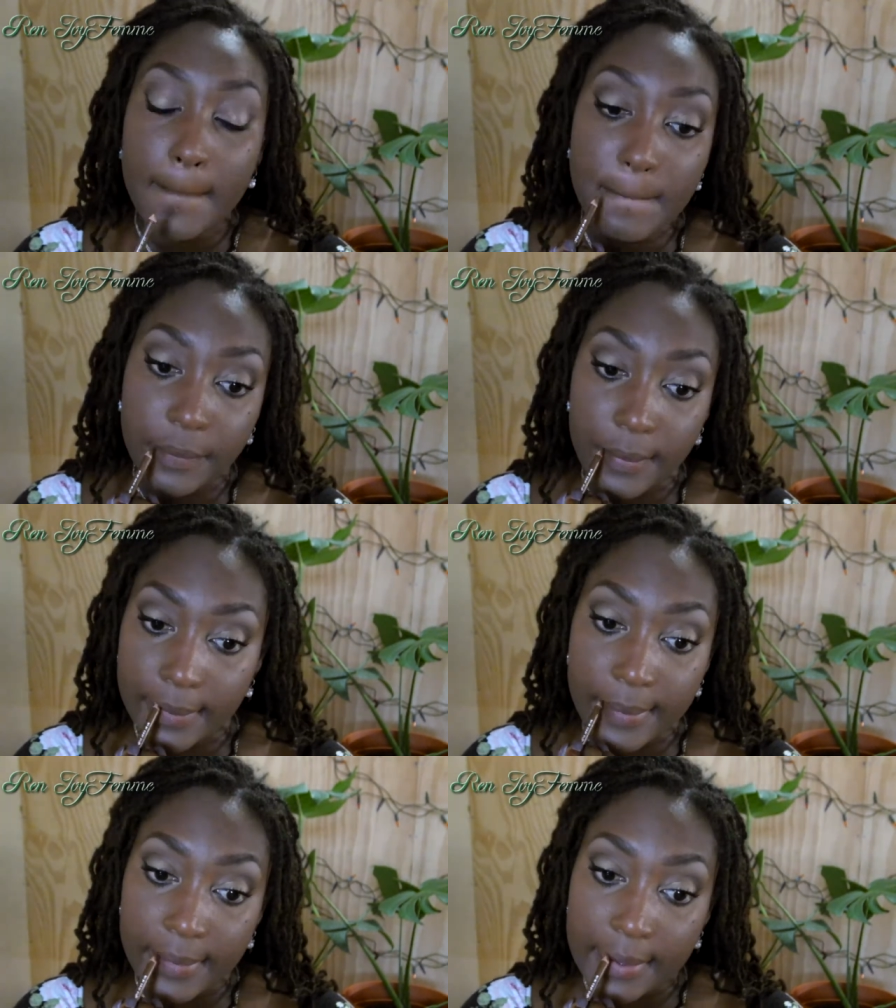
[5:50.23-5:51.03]
I'm
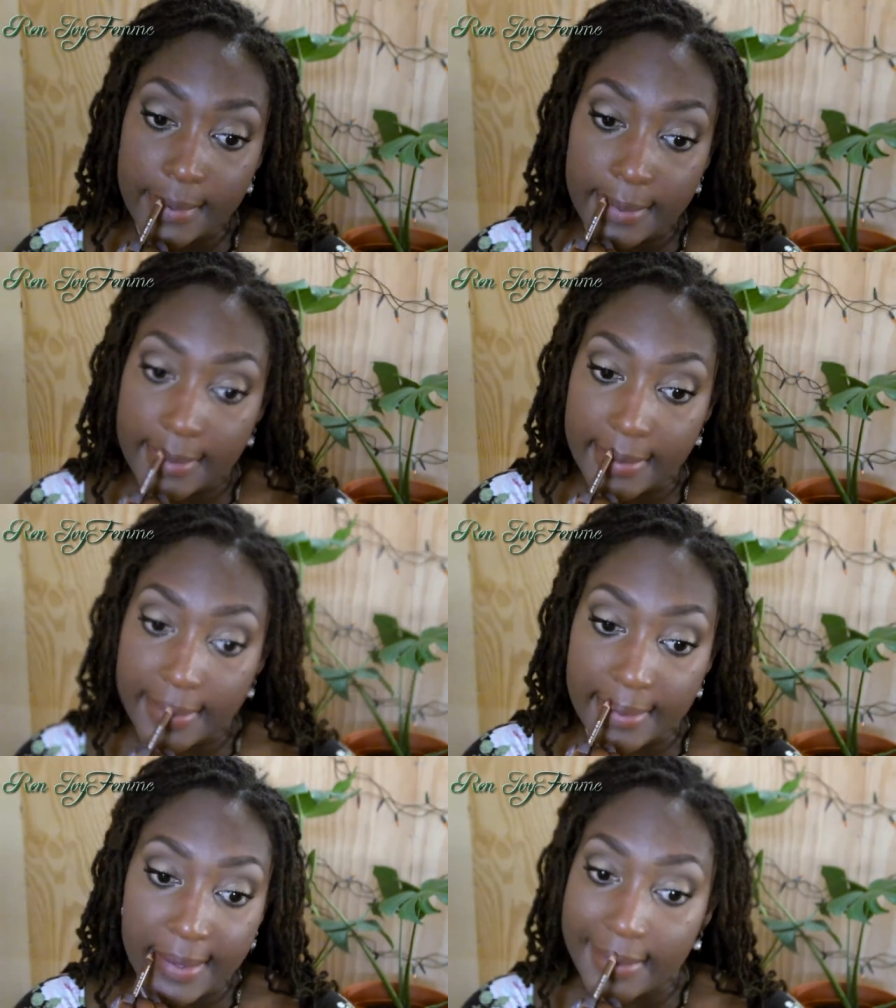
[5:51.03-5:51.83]
using
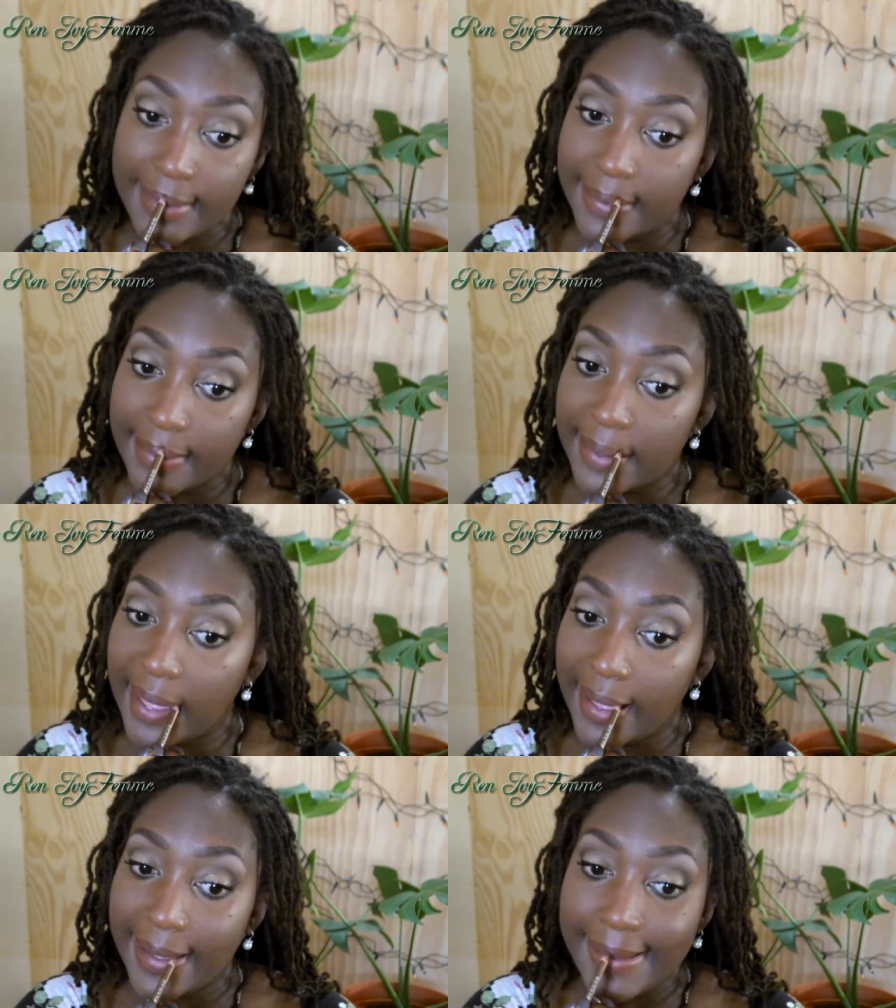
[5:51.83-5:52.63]

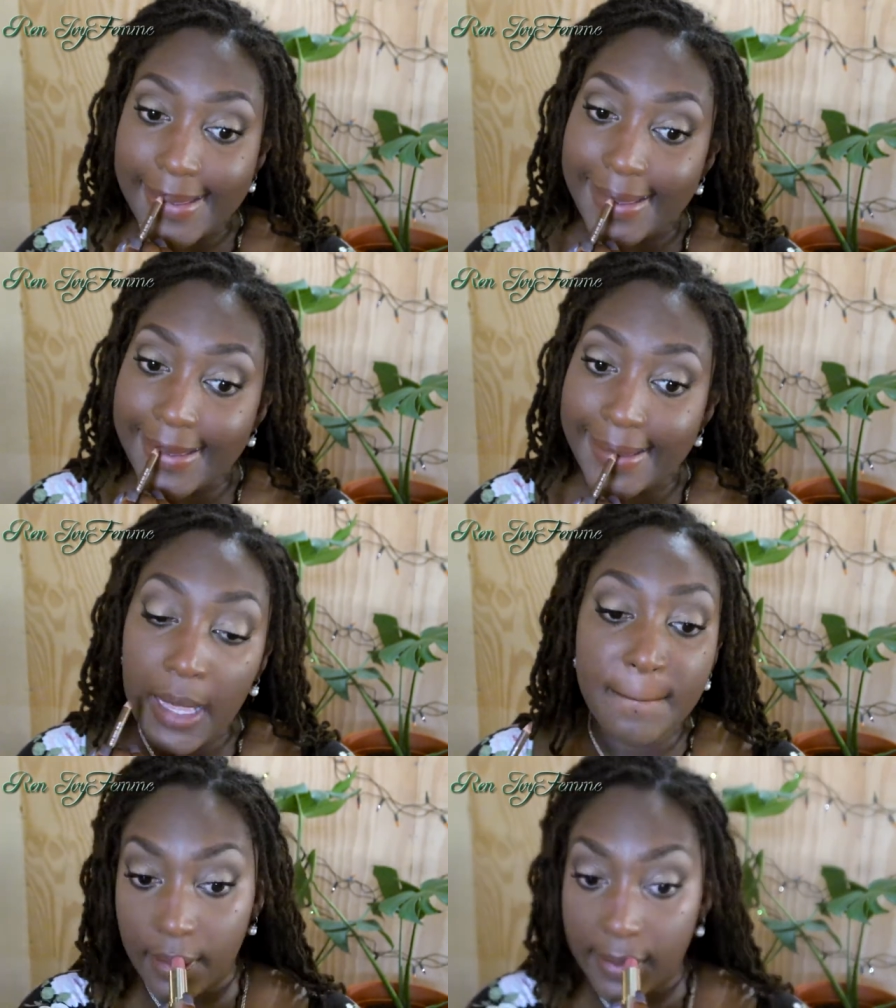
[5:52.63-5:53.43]
Milani's Naturally
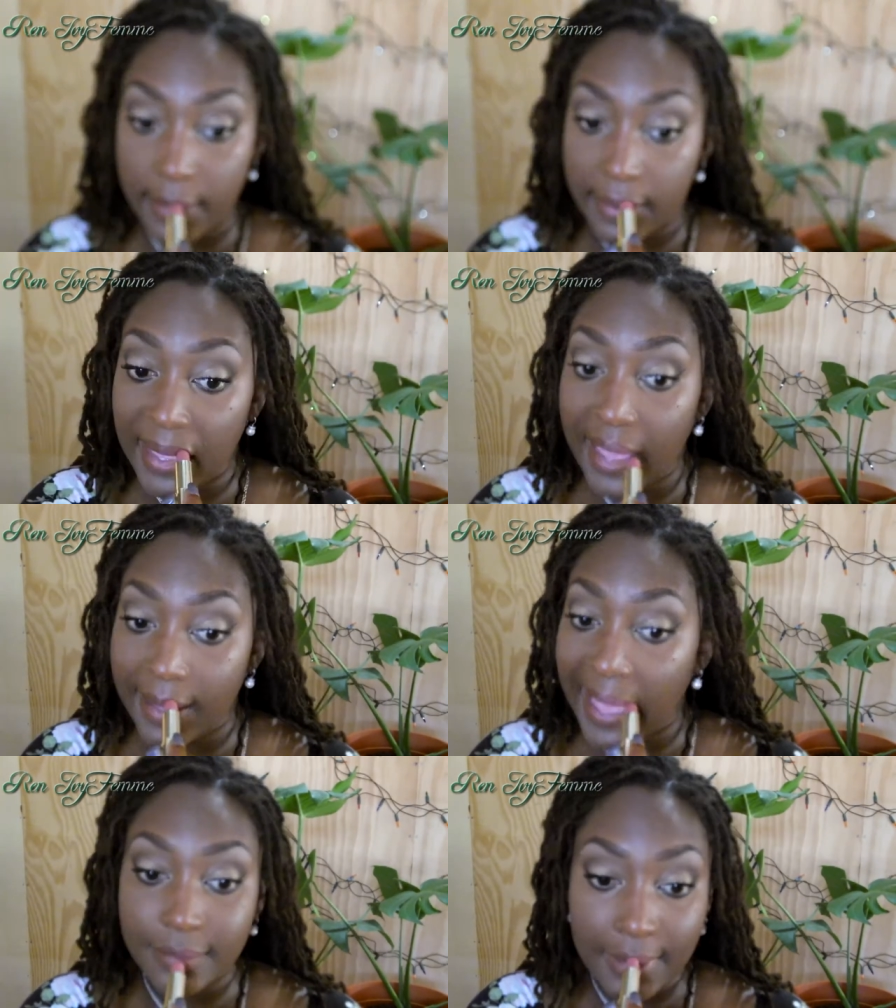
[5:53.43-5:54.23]
Chic, and
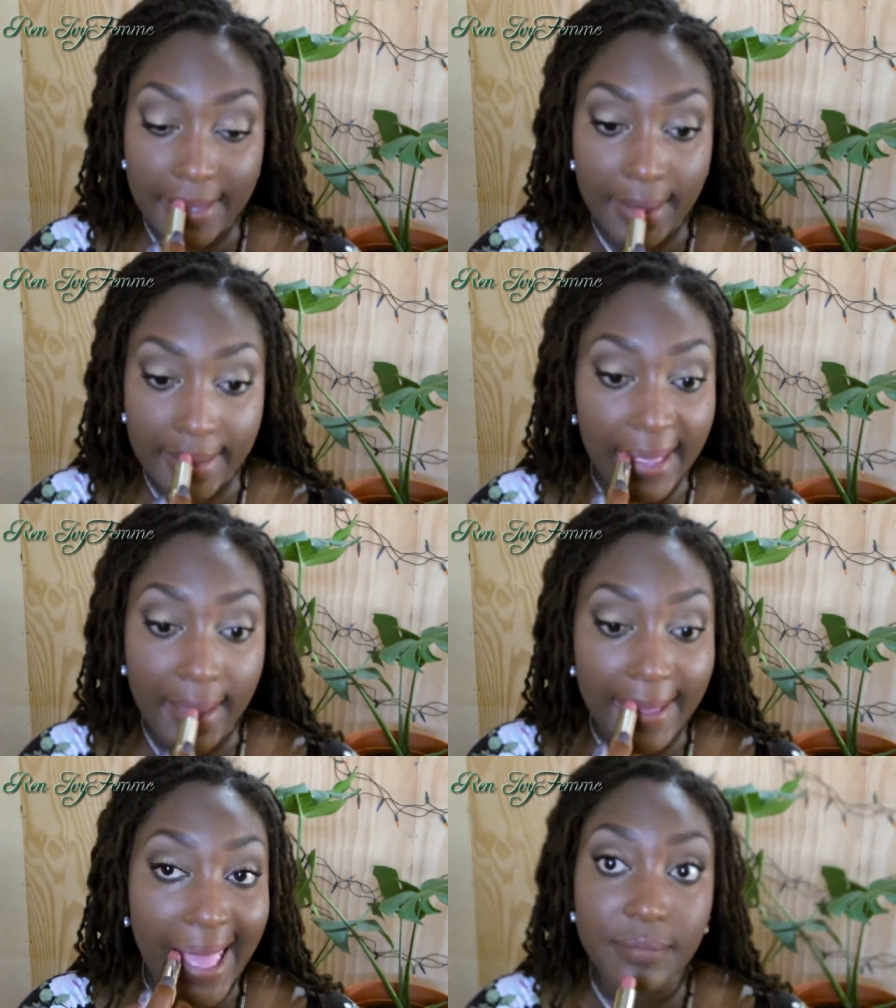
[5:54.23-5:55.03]
I'm going to
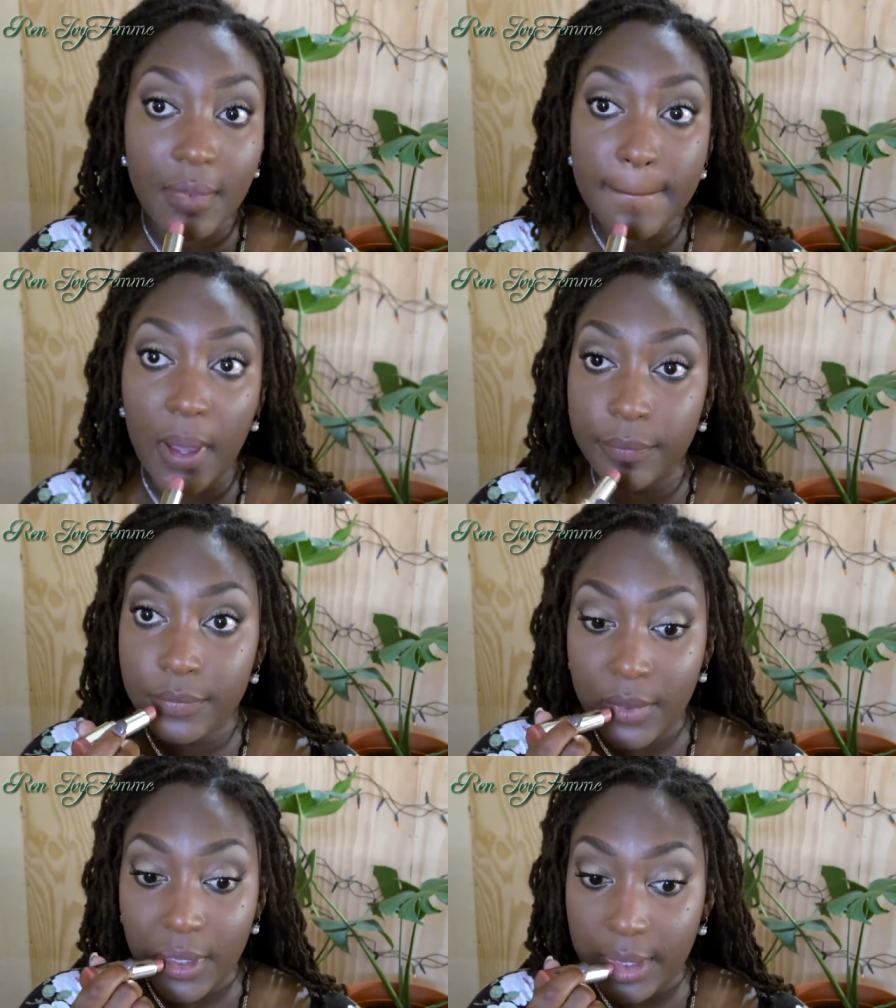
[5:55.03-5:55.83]
highlight the
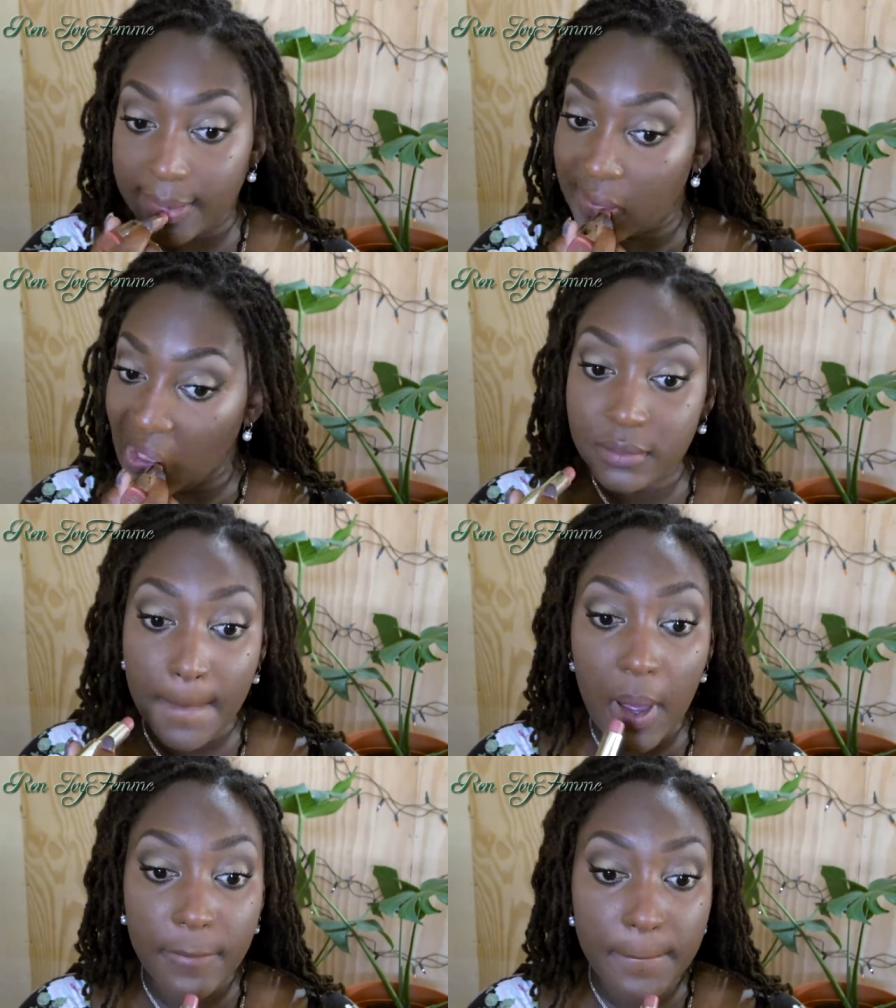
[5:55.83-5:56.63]
center with a little bit
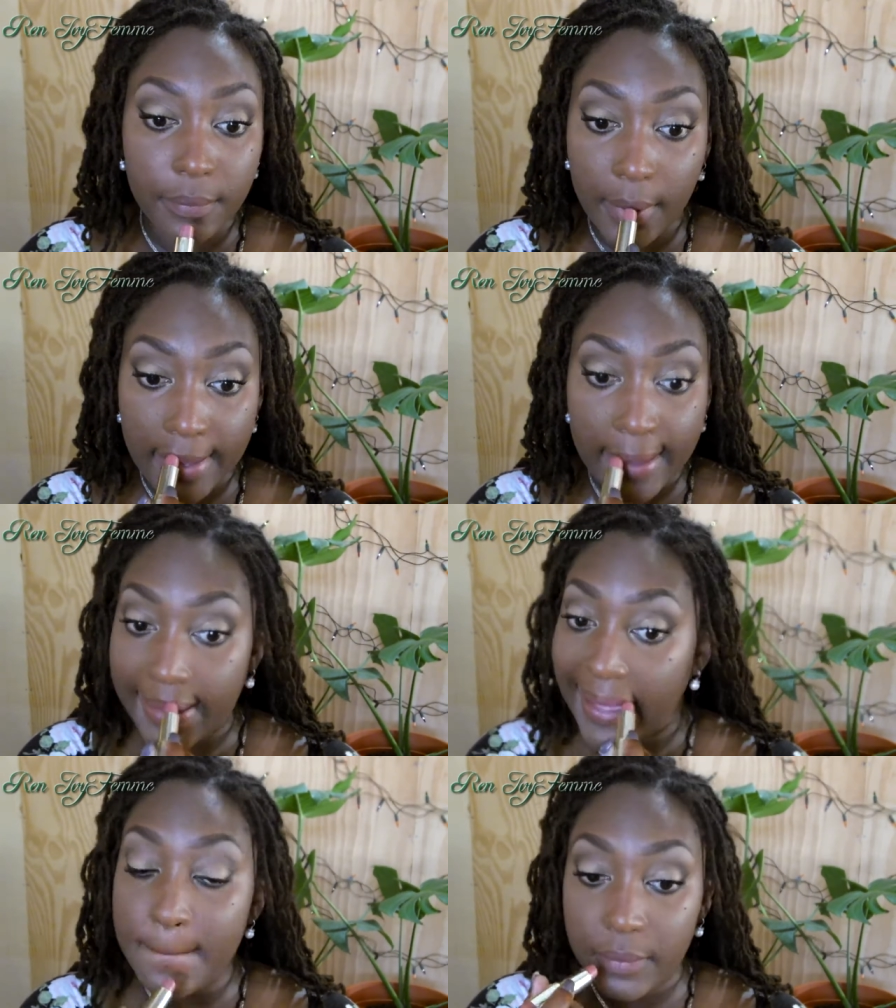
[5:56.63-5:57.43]
of
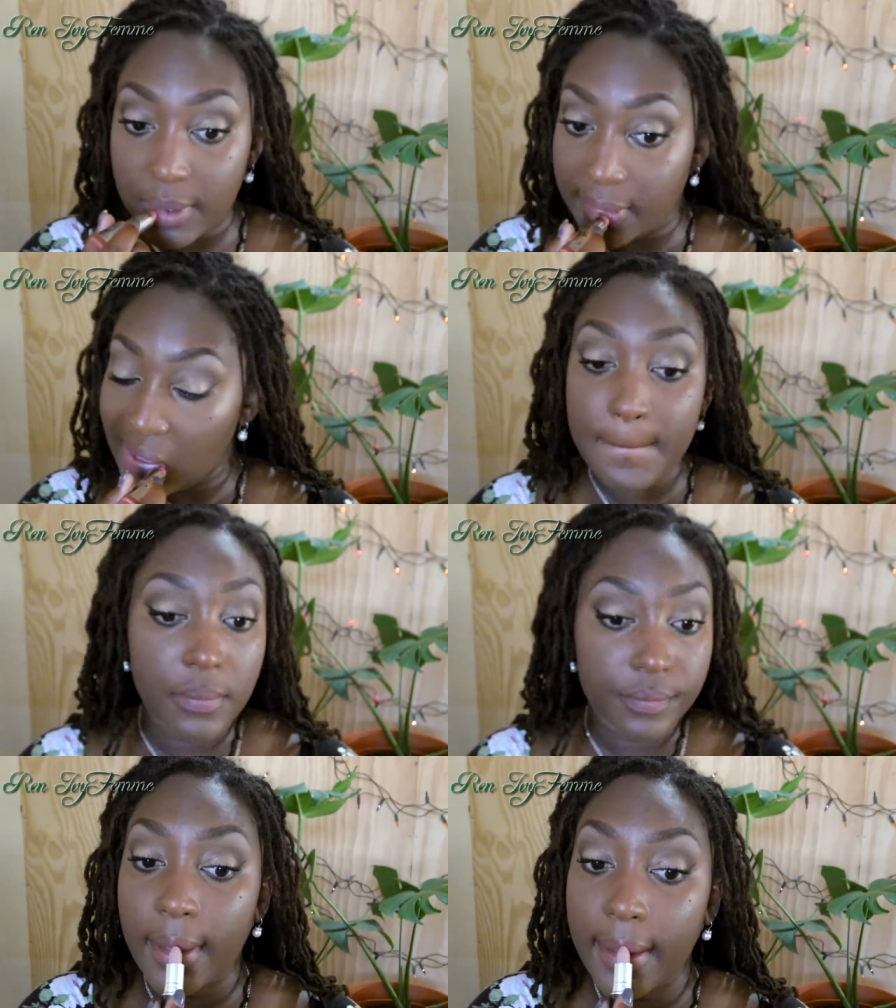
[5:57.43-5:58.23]
MAC's
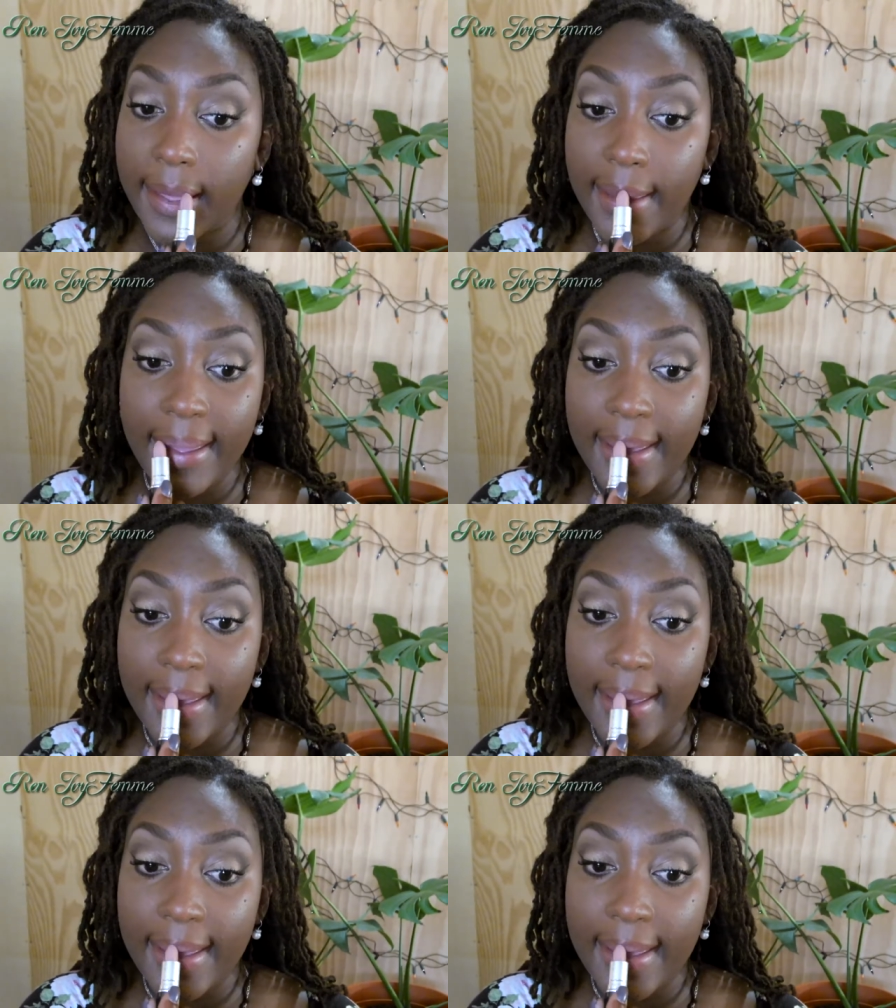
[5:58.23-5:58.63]
Blankety.